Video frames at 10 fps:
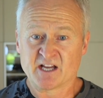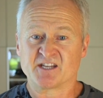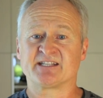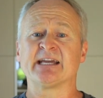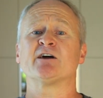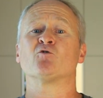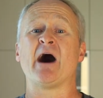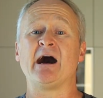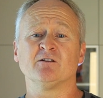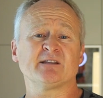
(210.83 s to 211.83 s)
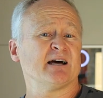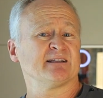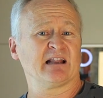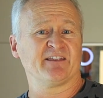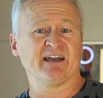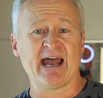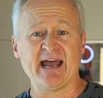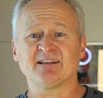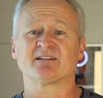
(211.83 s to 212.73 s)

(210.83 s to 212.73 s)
stick around until the end,